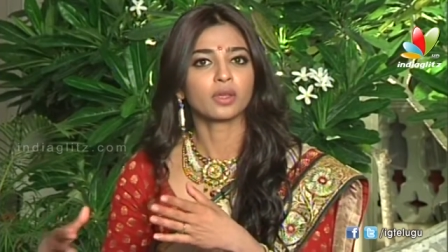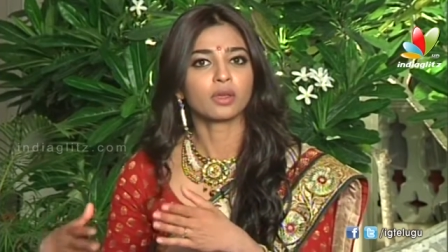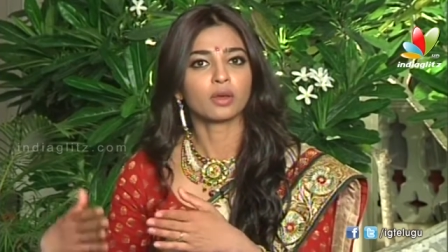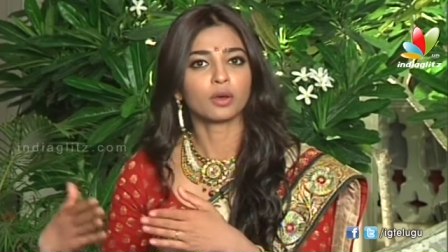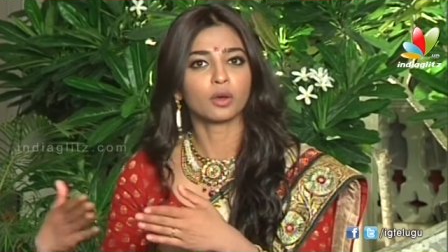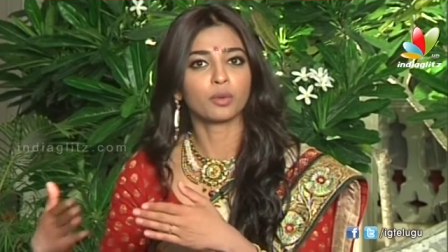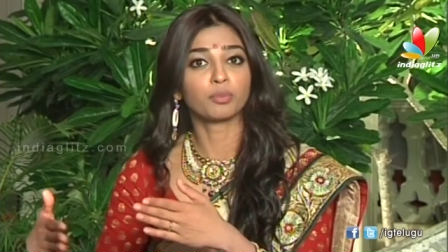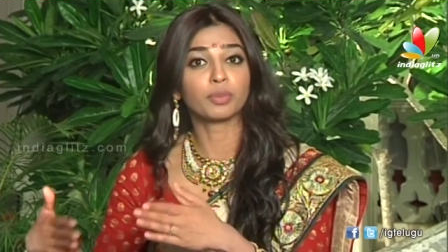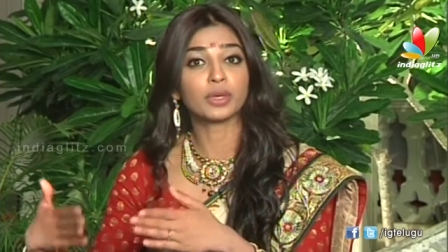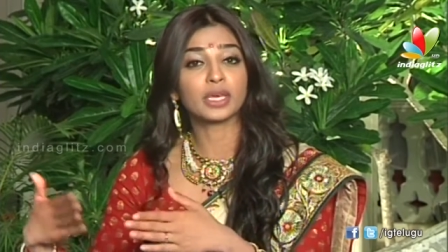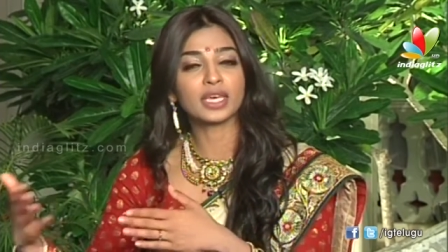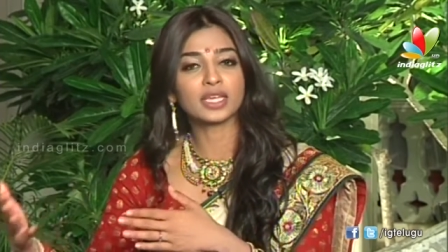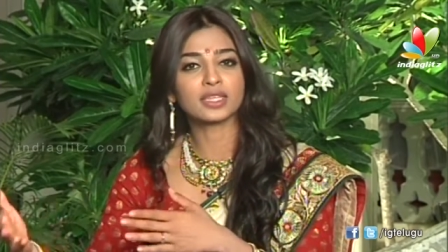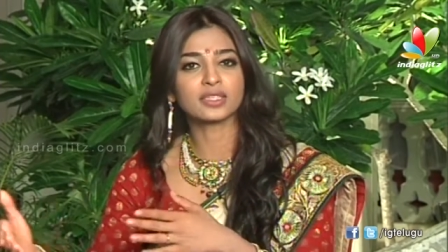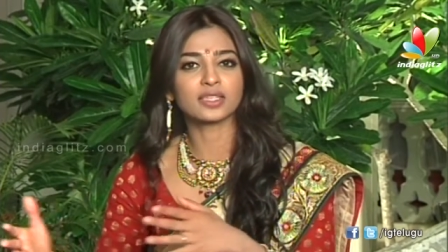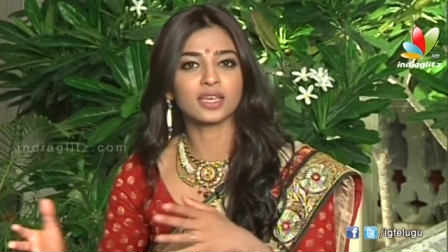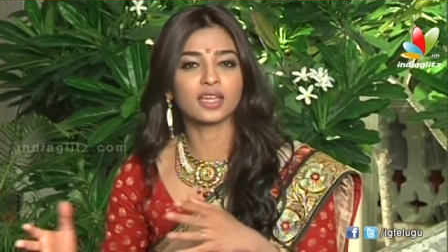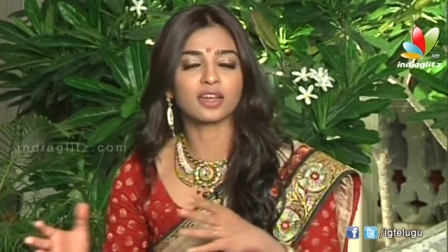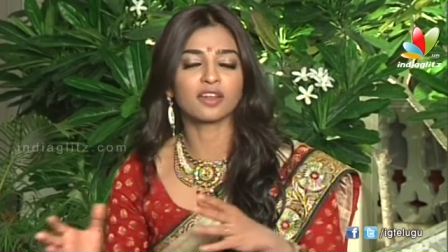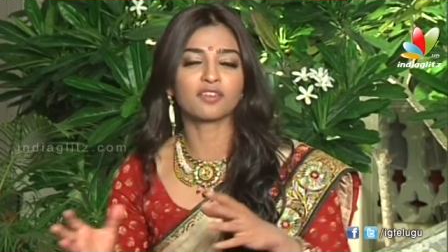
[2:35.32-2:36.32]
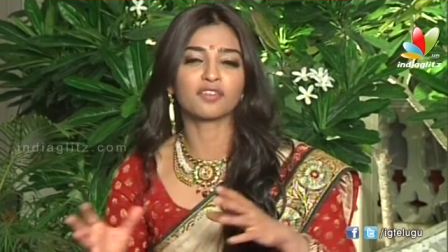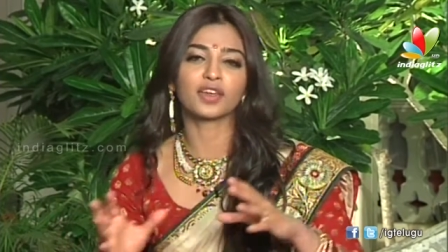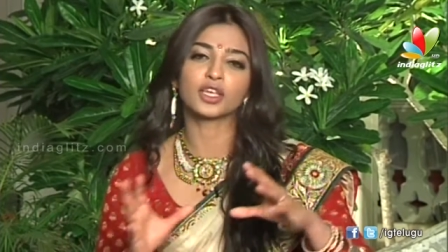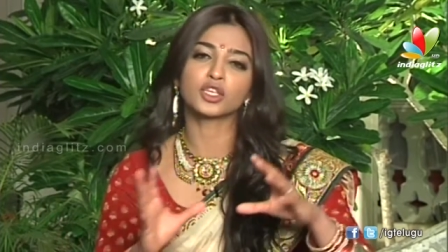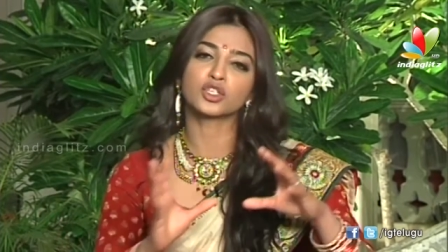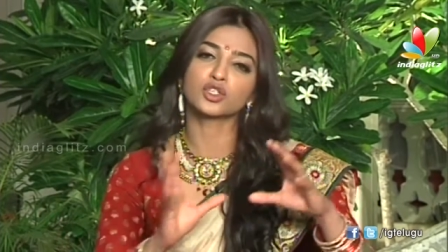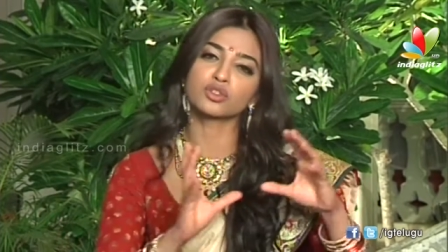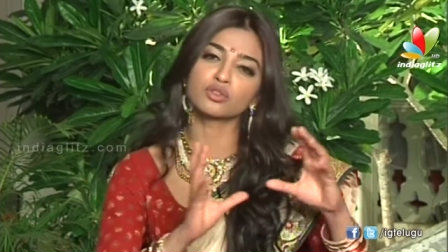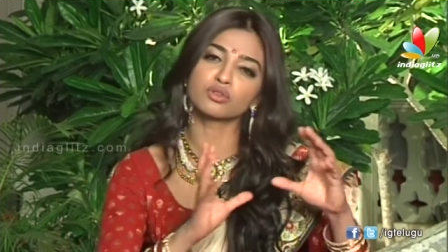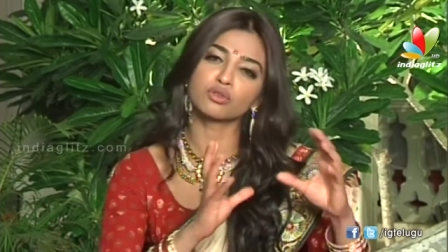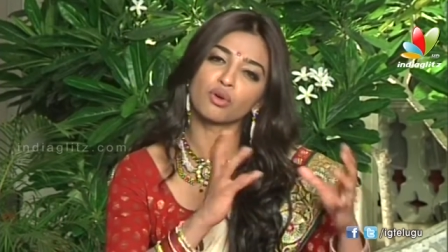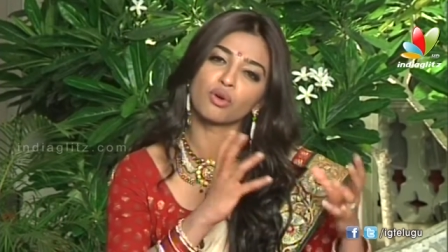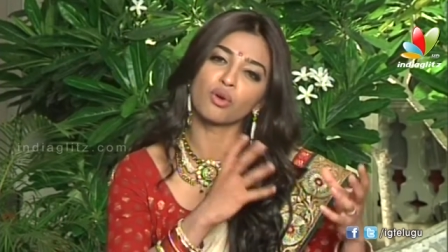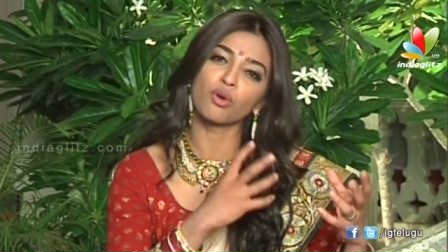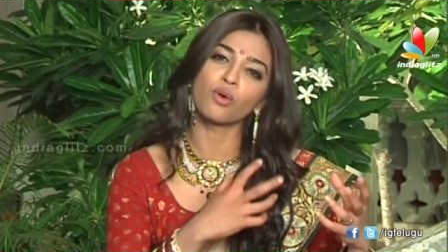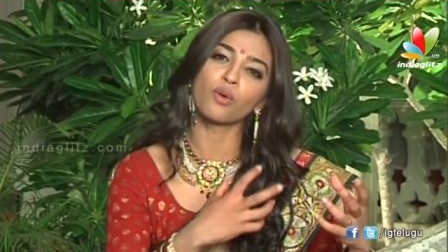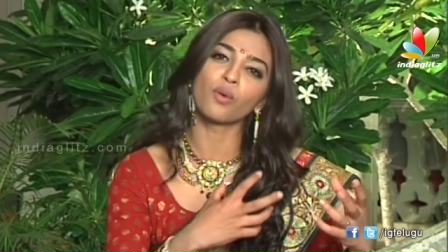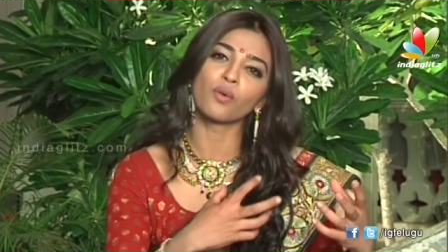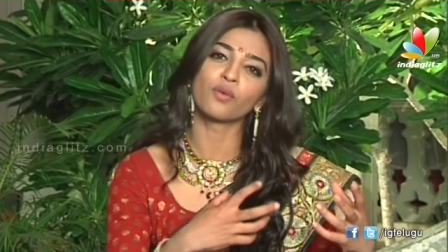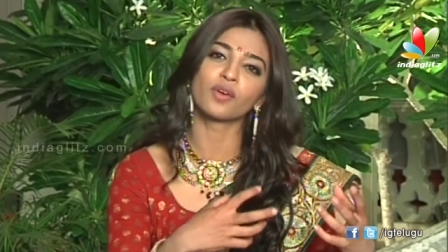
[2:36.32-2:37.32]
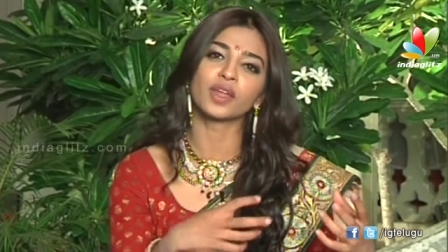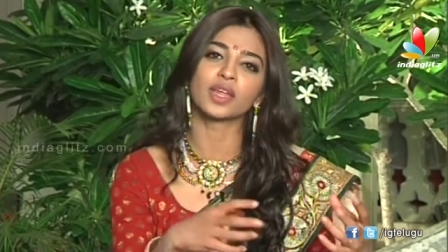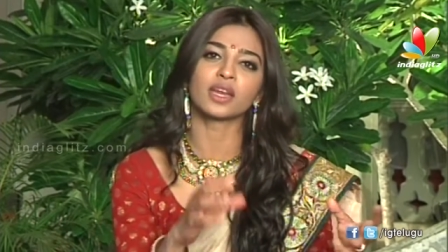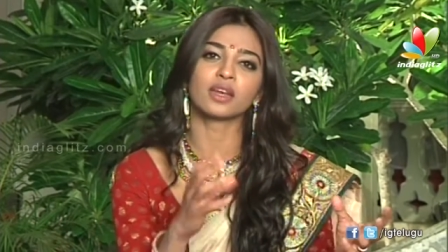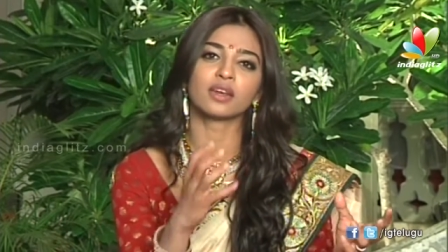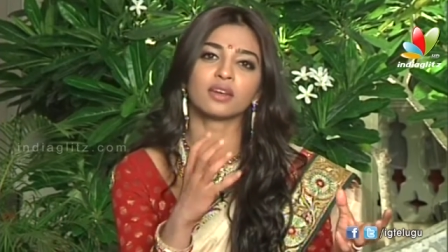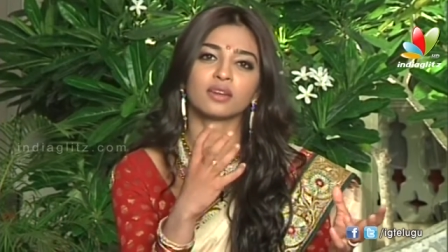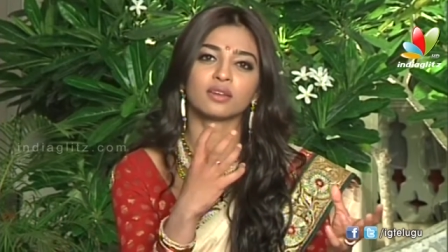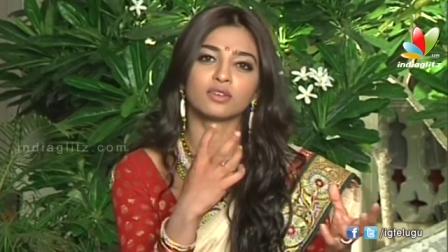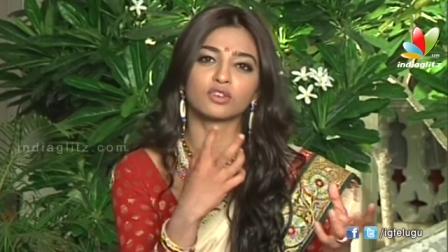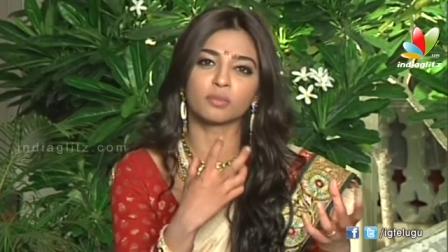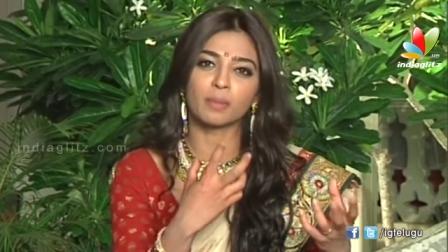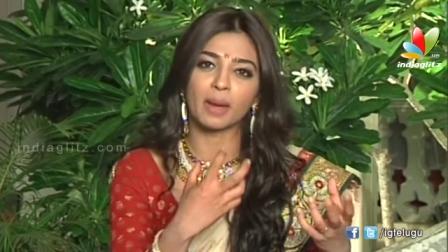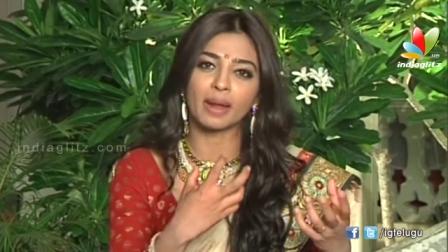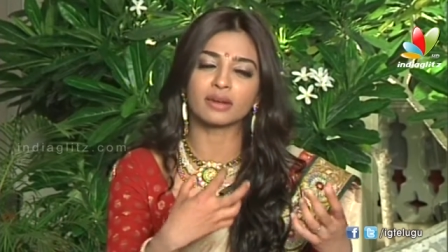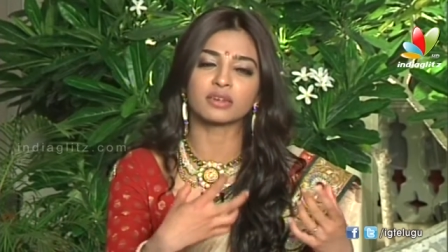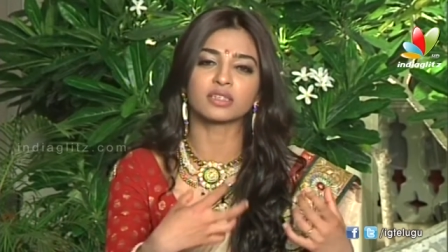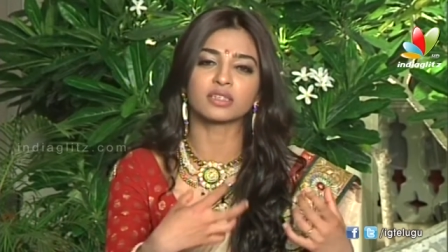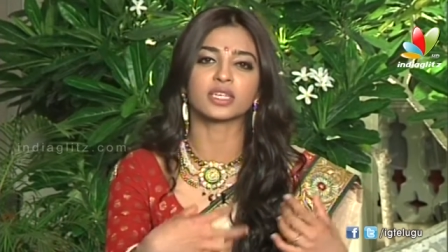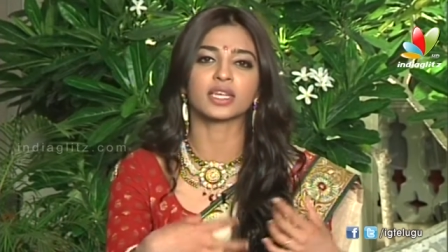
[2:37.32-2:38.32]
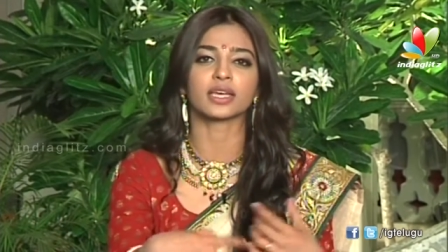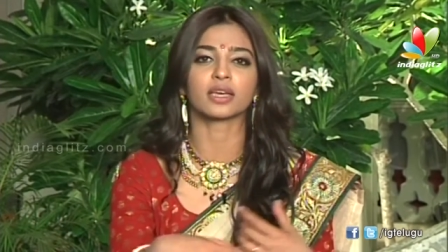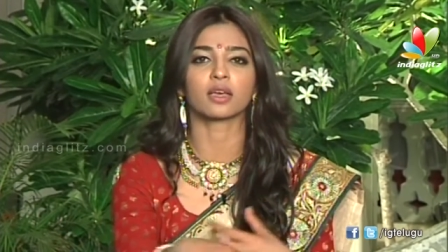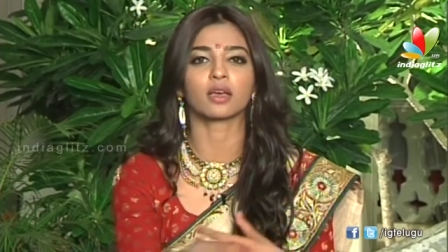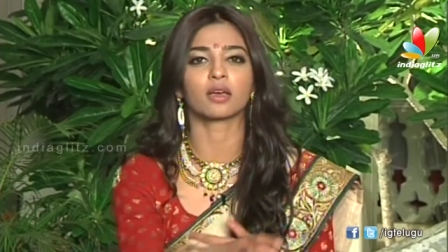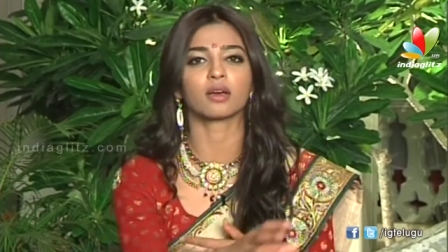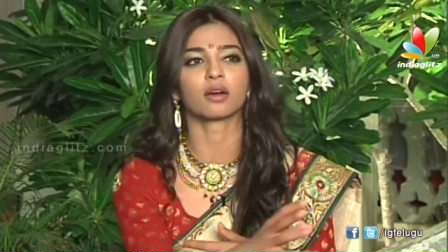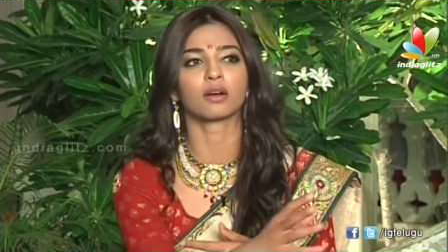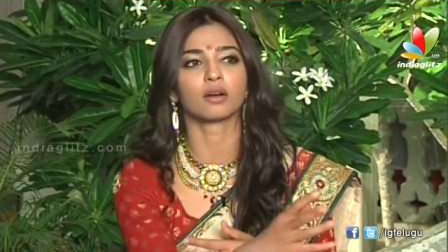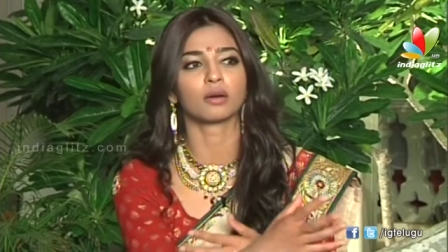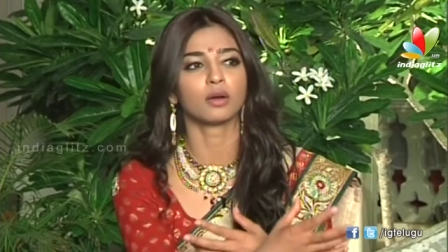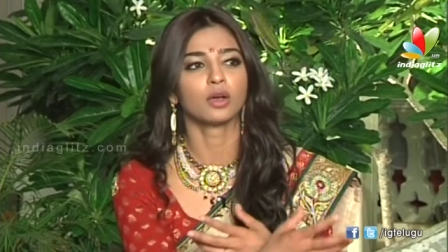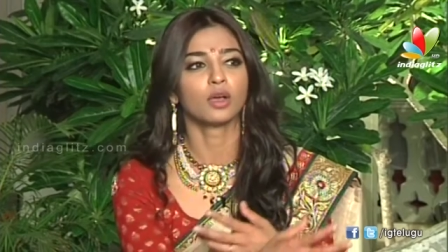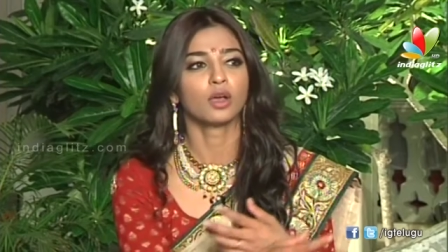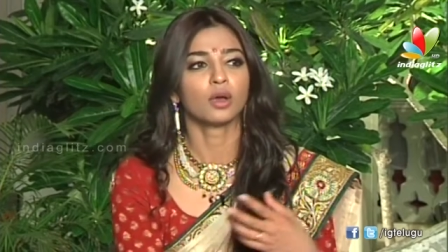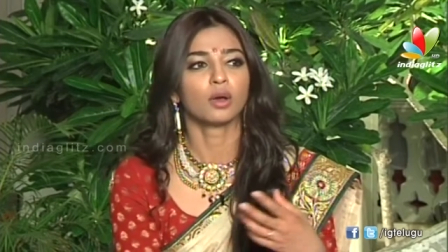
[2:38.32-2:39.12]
uh, beats and a very slow, very romantic uh,